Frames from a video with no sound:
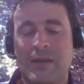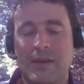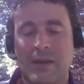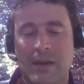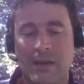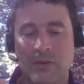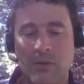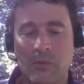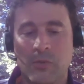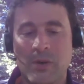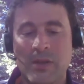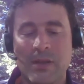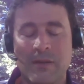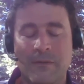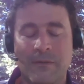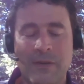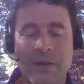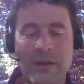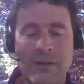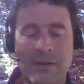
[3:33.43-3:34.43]
And the way they
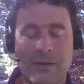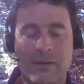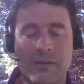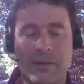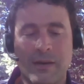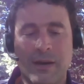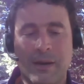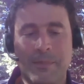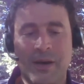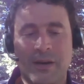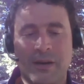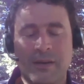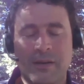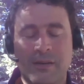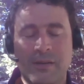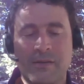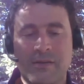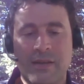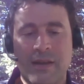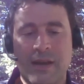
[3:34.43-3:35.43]
think about it
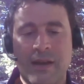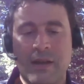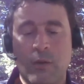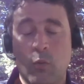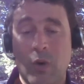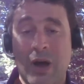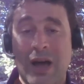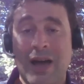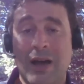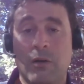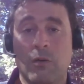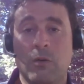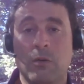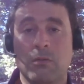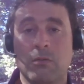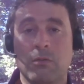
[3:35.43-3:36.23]
is like, wow,